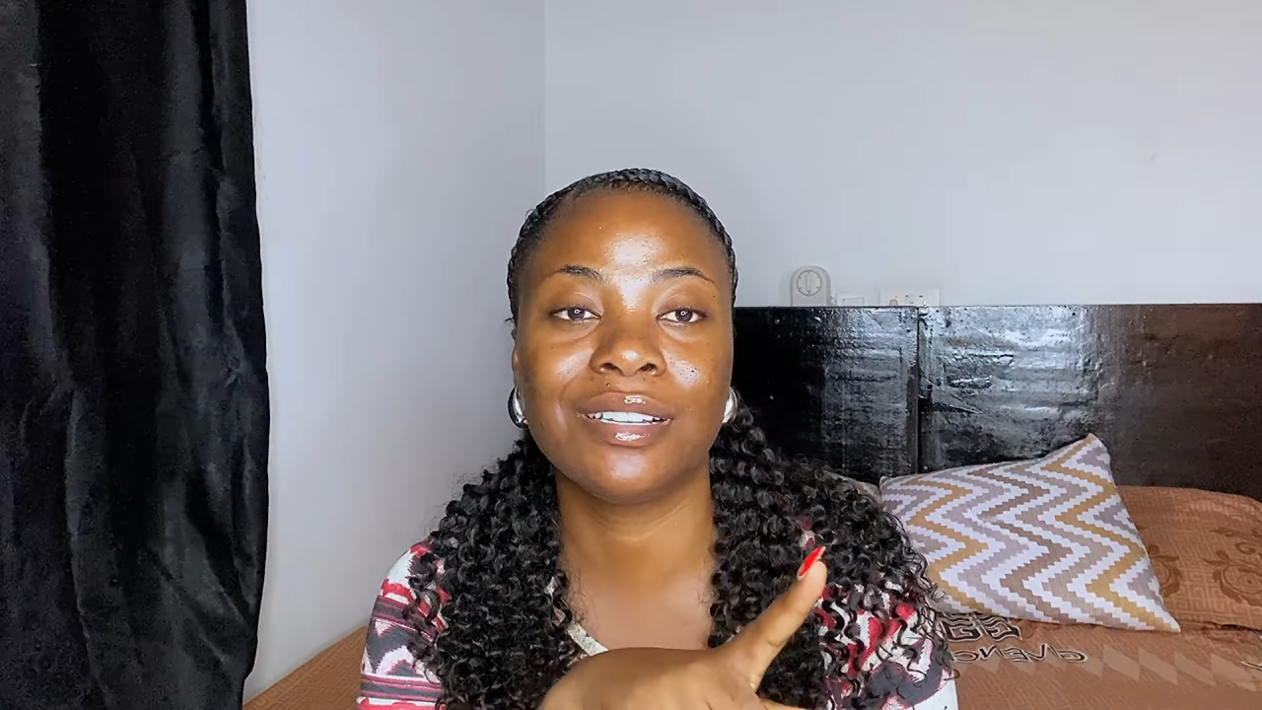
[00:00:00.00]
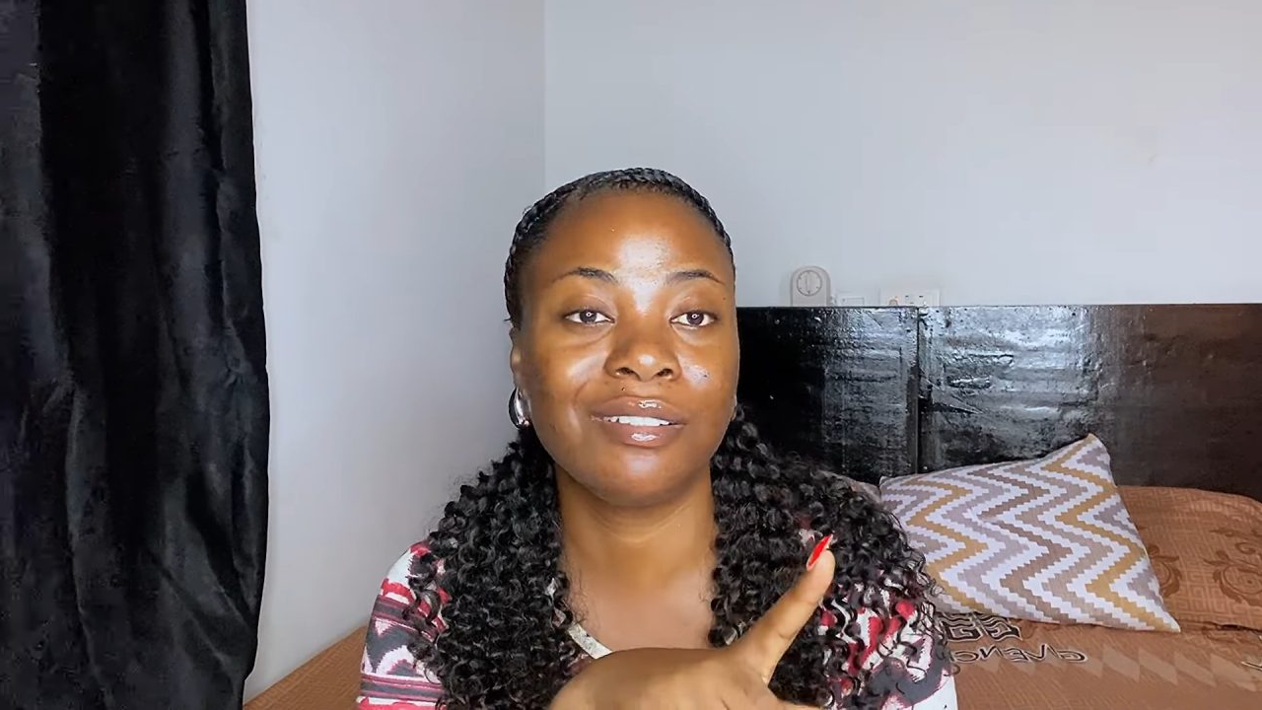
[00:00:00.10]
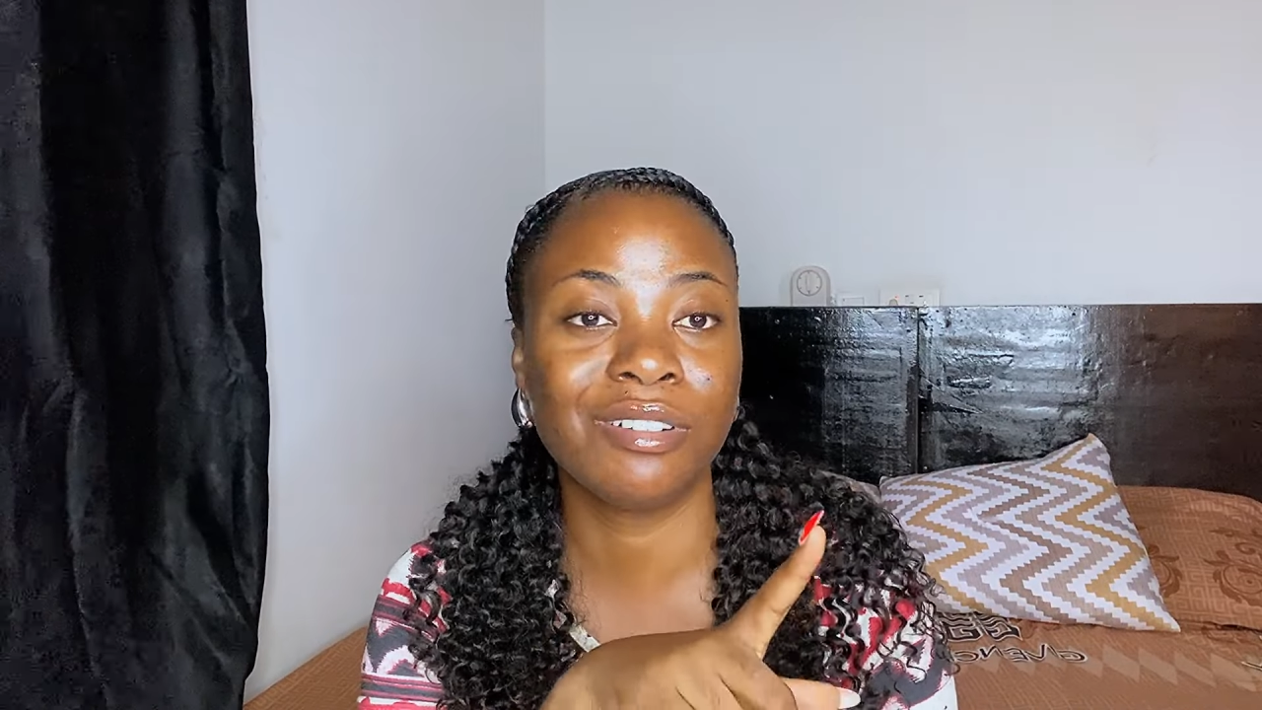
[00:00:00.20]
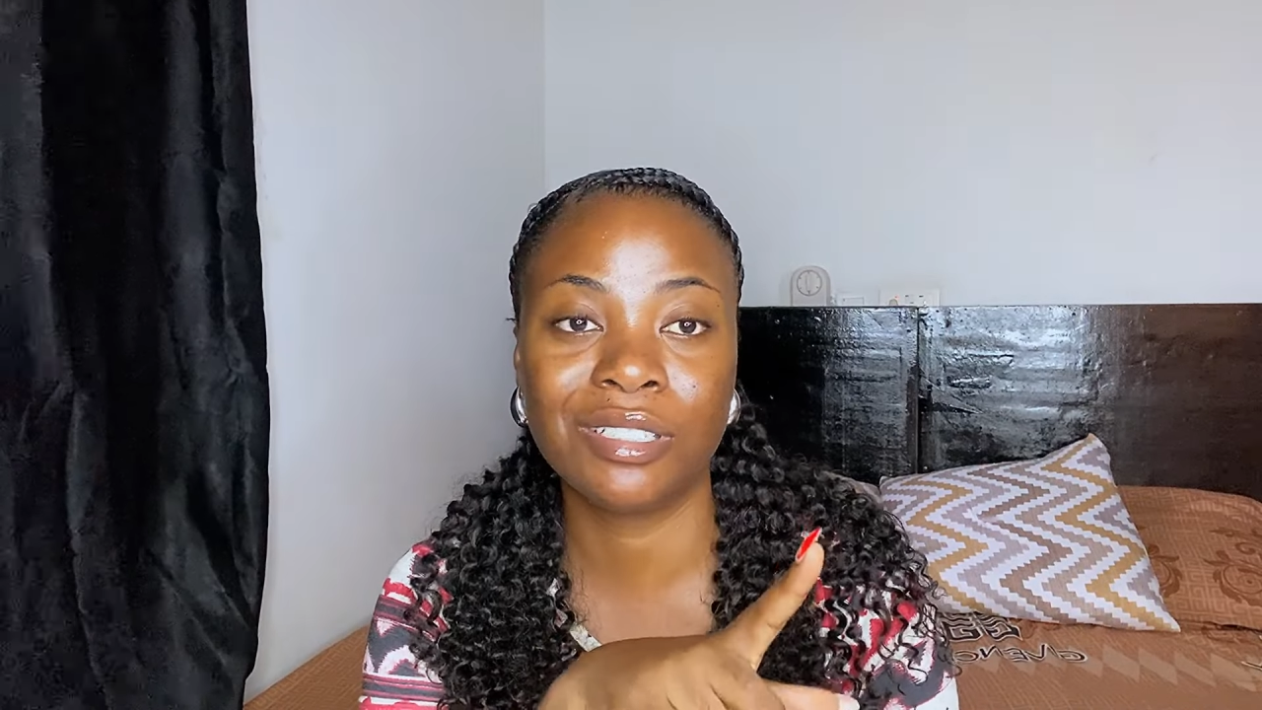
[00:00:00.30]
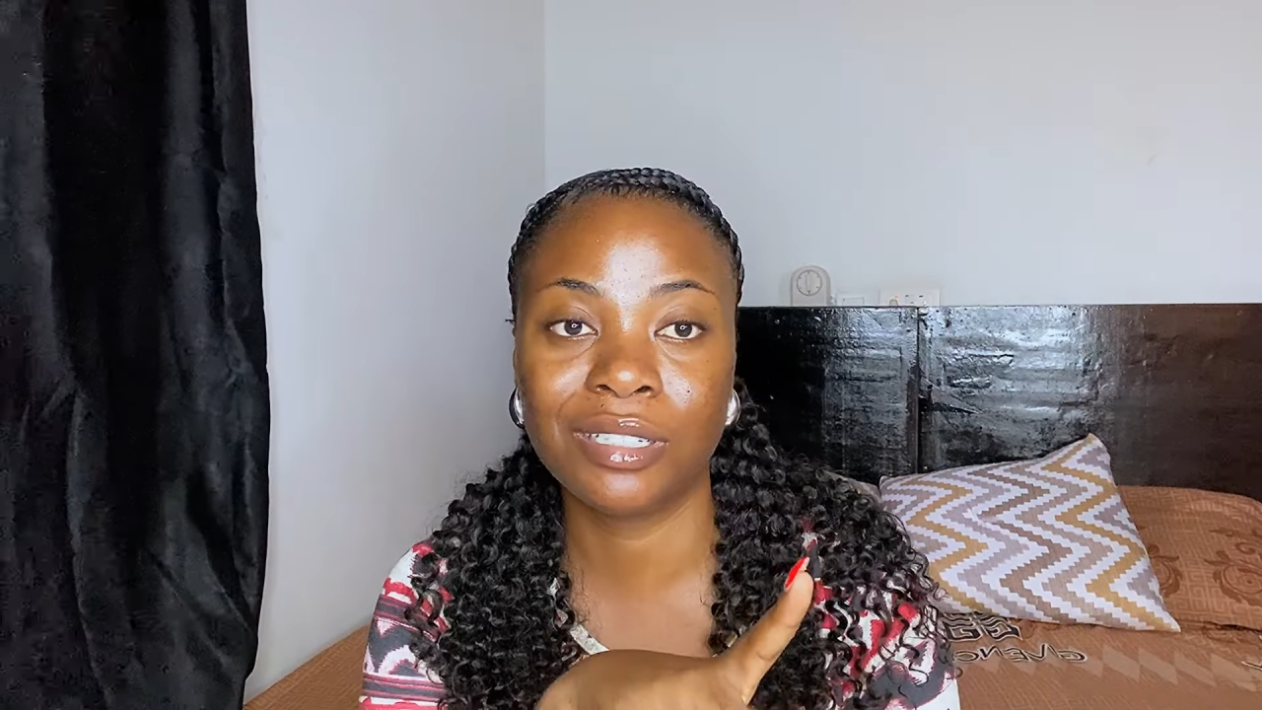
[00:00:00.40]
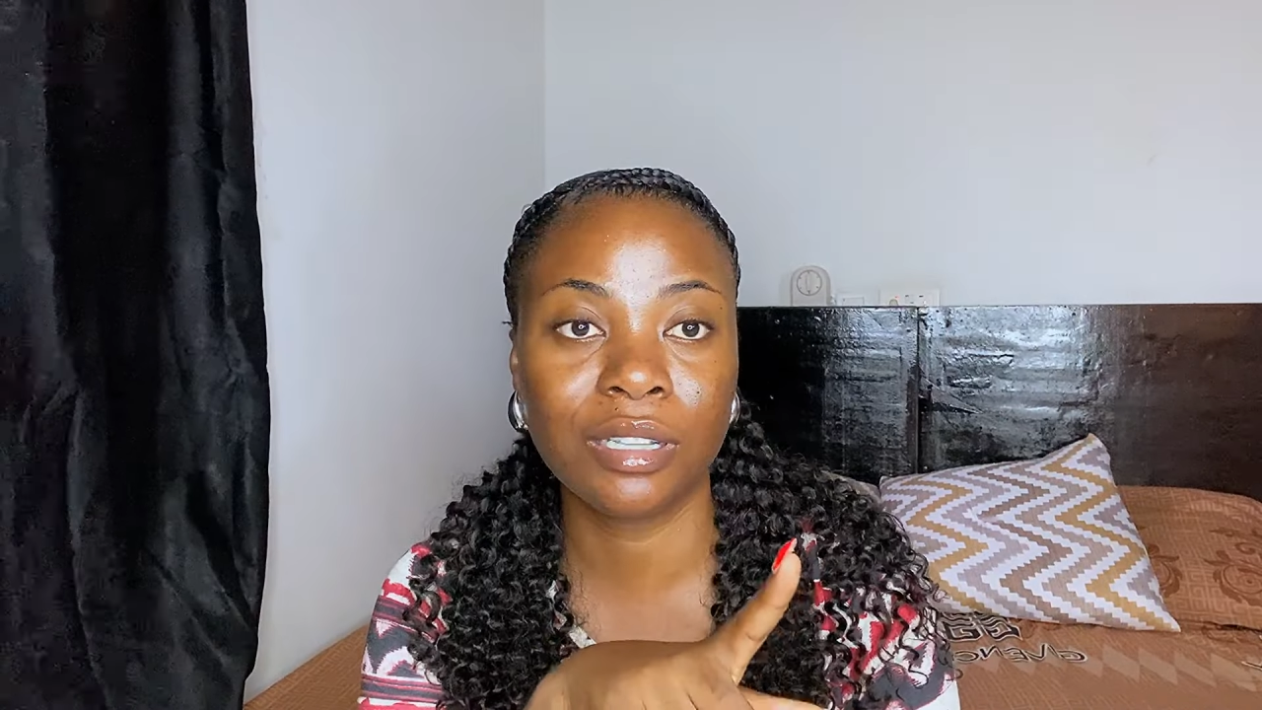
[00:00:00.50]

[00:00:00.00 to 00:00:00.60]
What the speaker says: that it was just